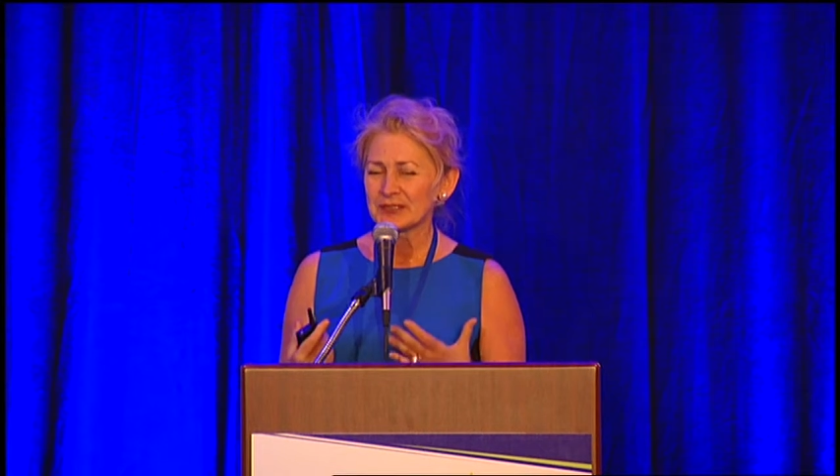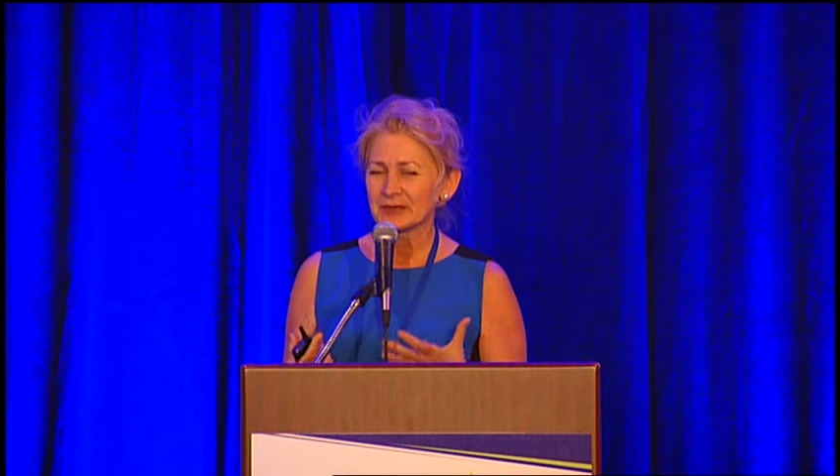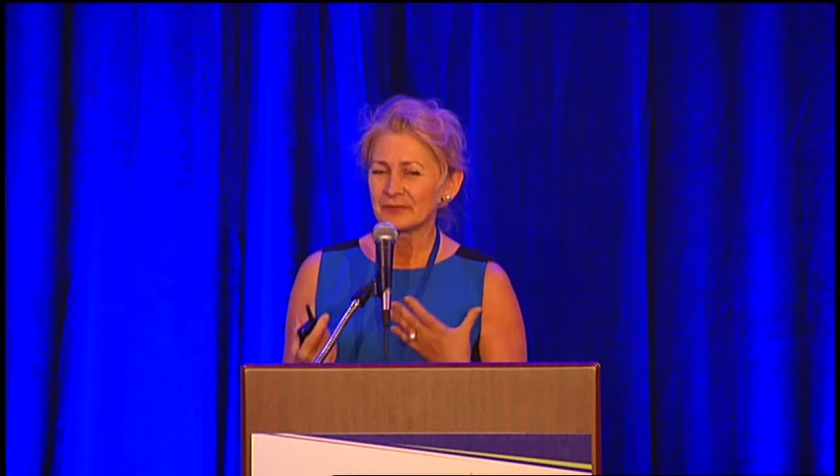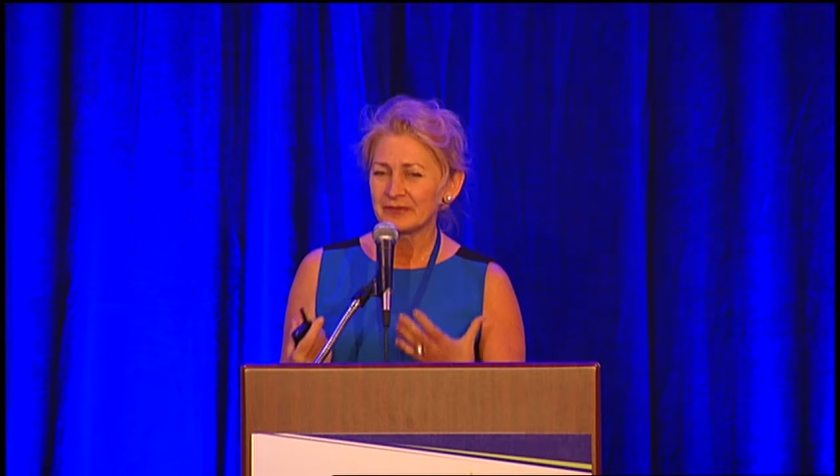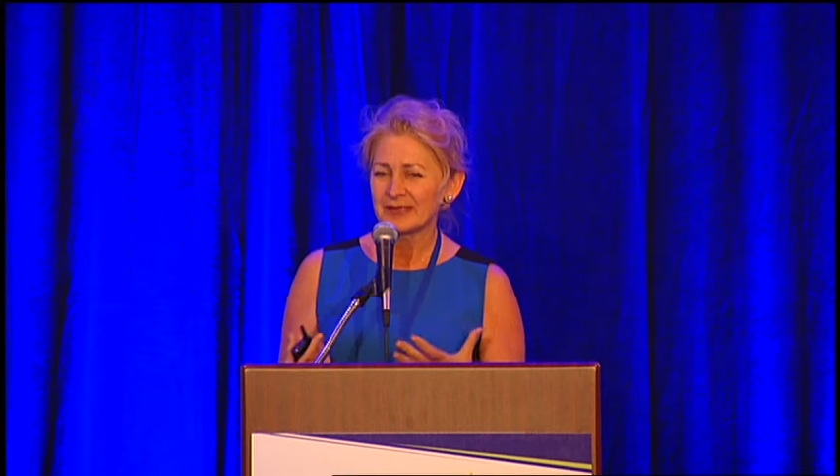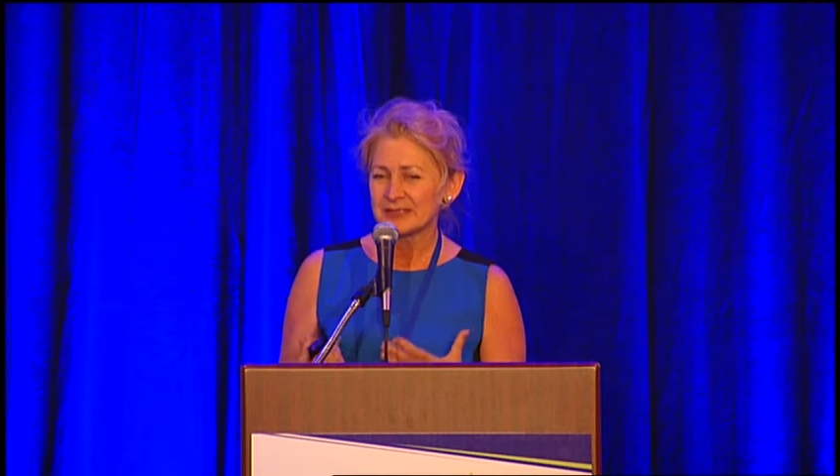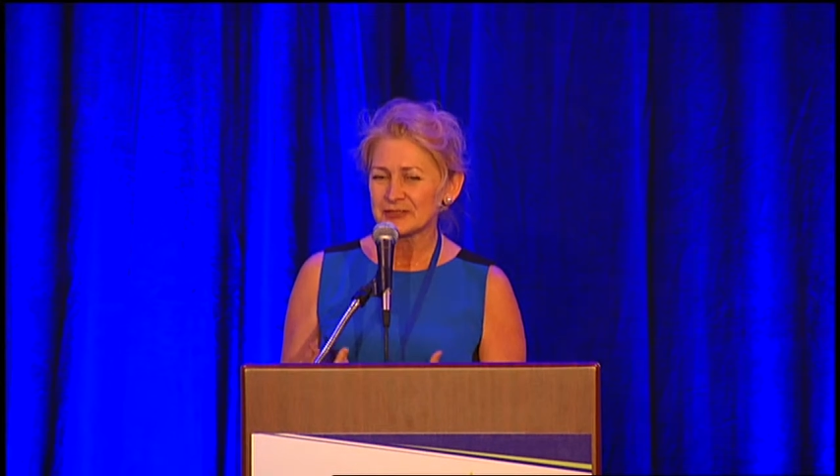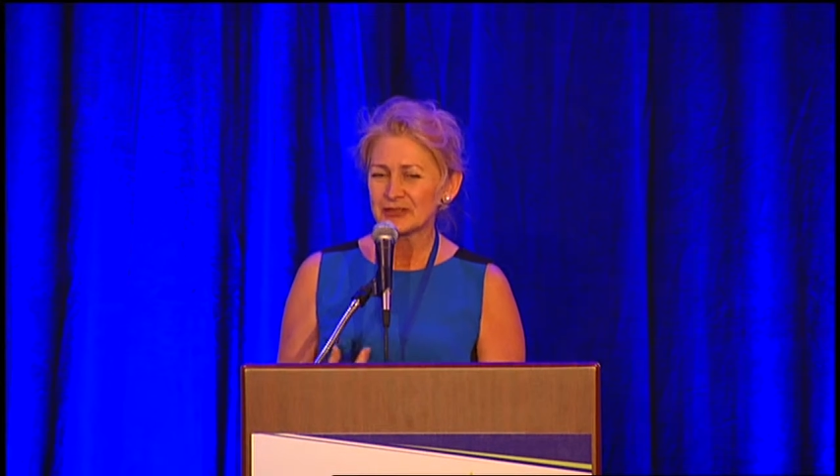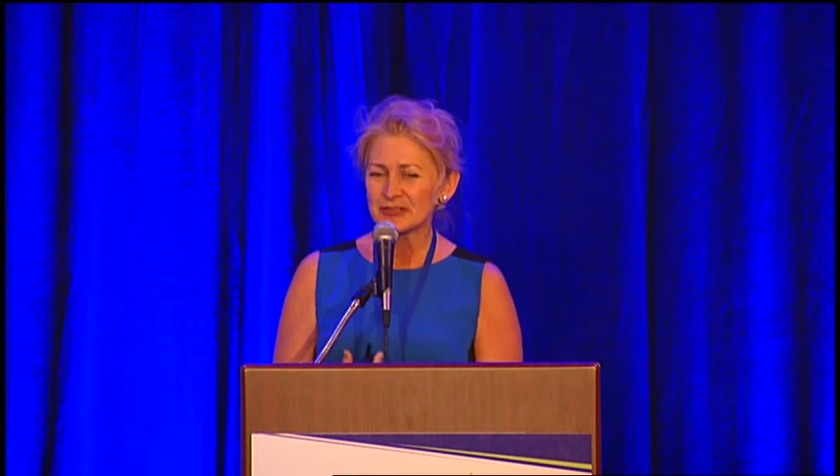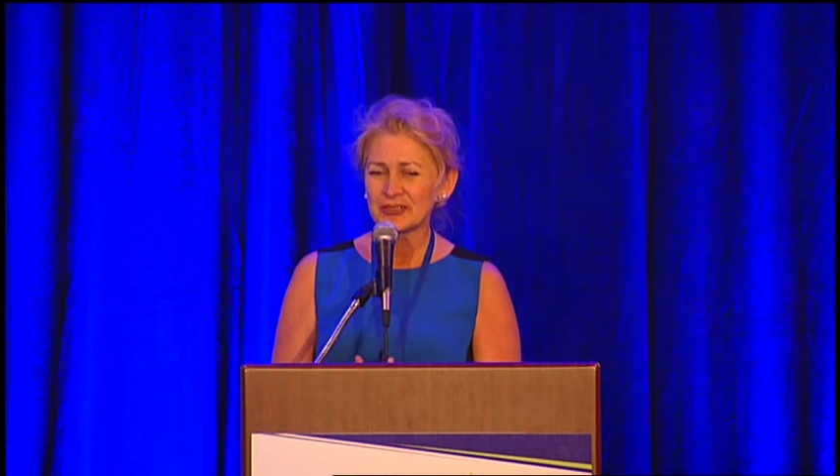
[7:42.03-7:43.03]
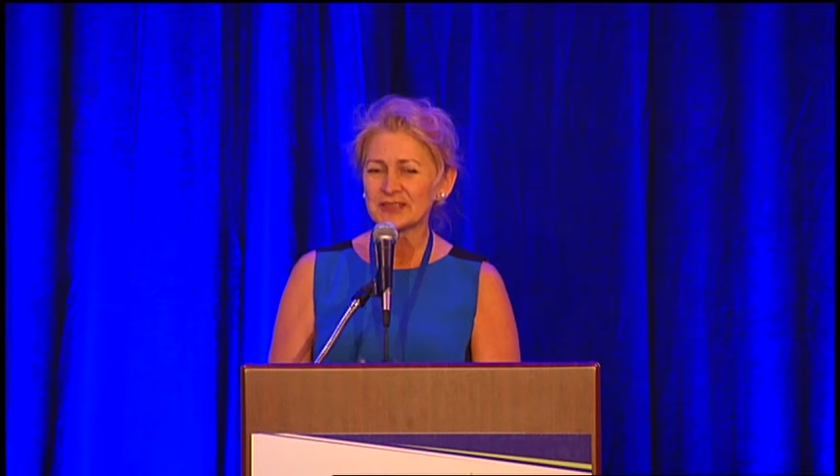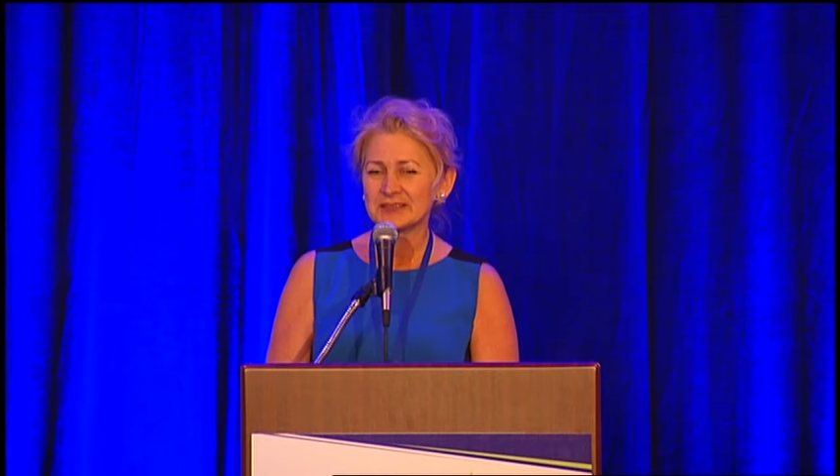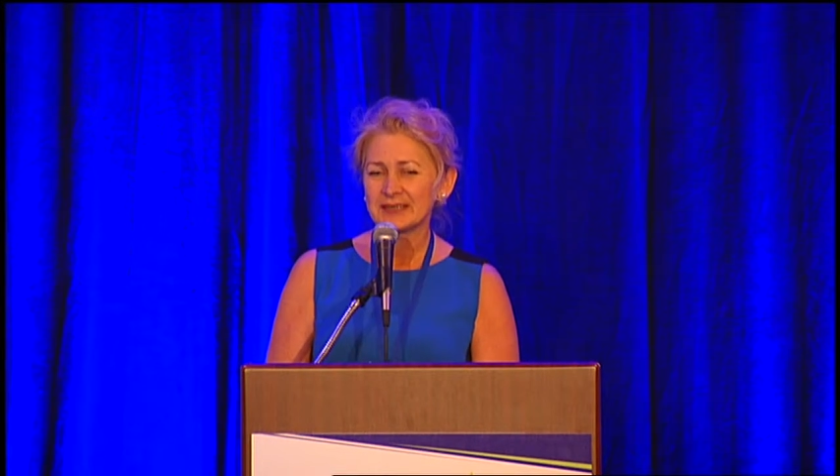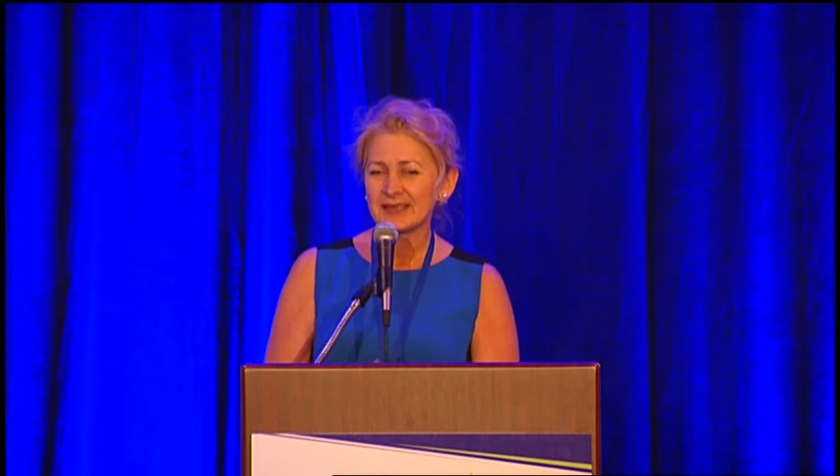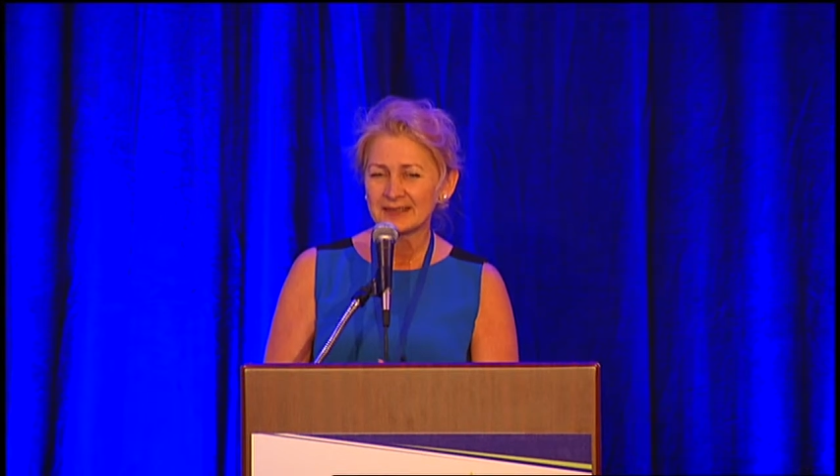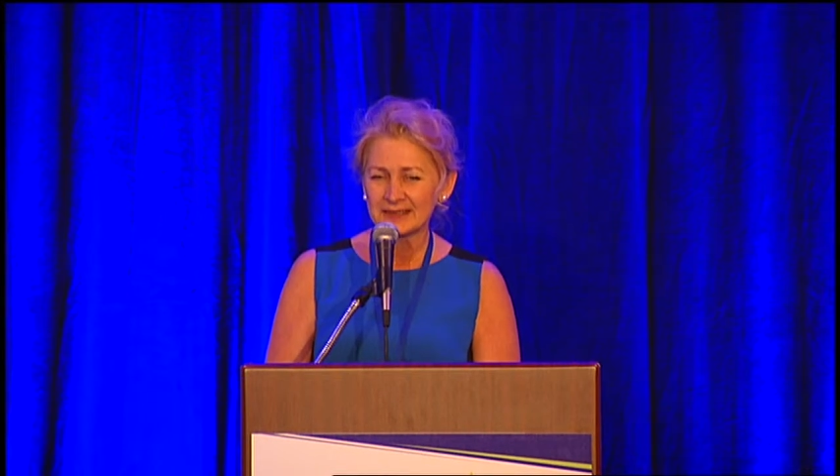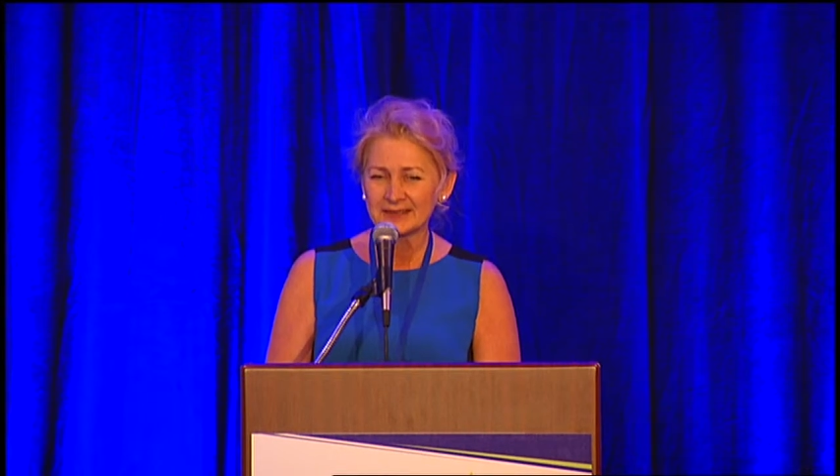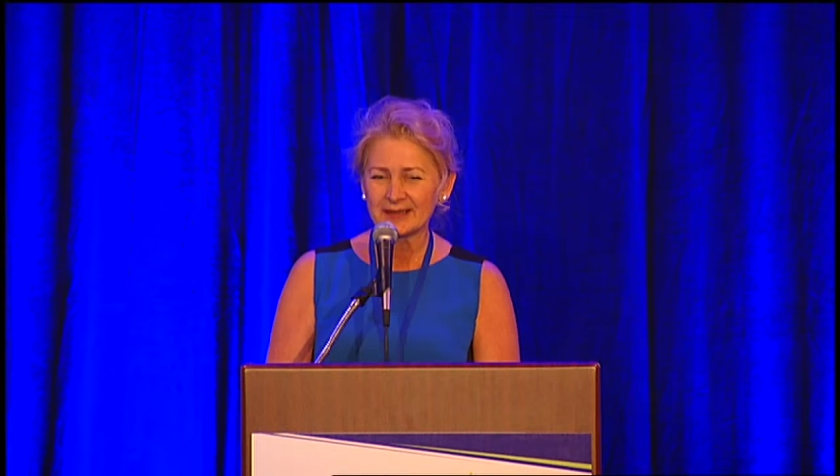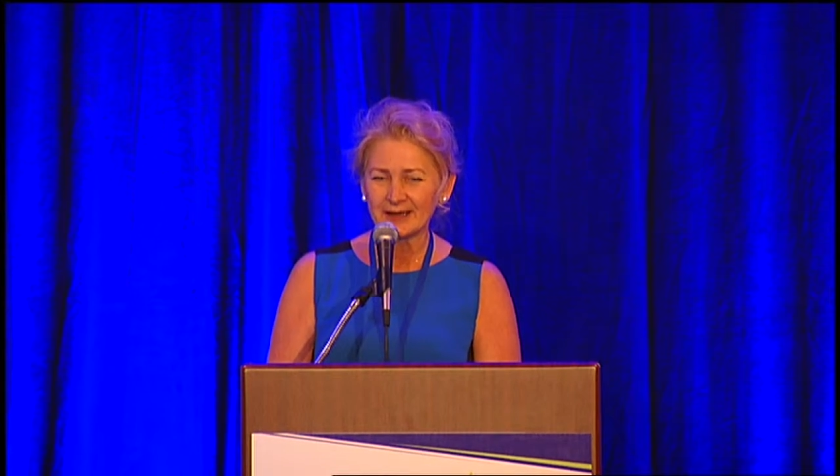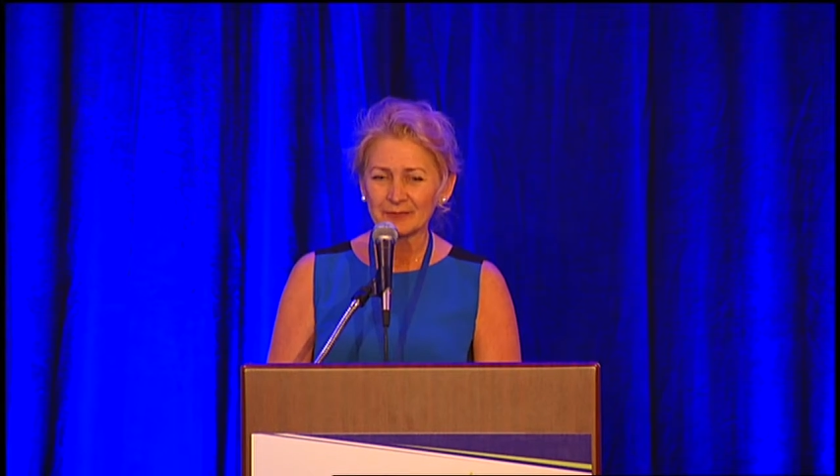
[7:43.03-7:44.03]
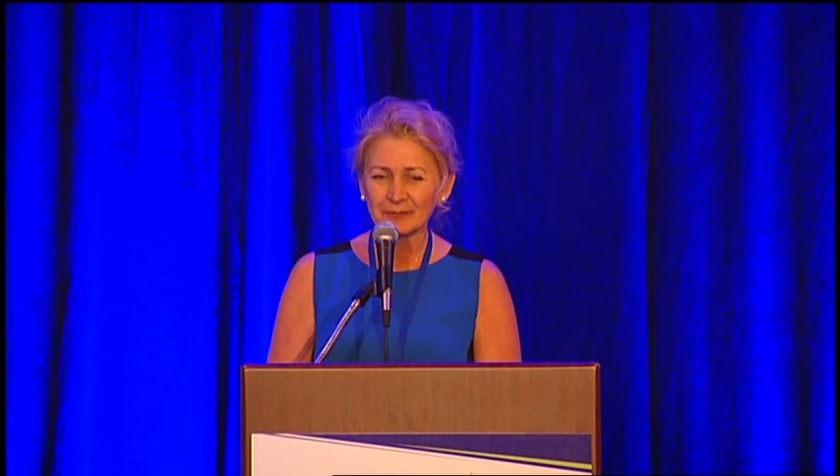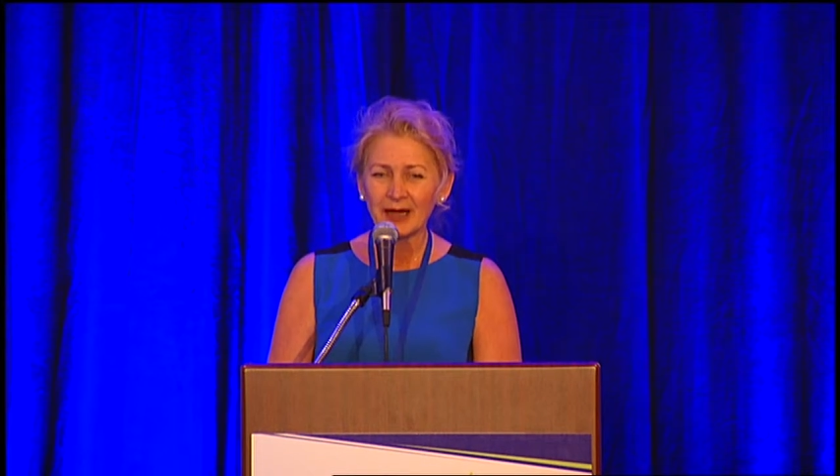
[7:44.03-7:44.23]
a very strange idea at that time,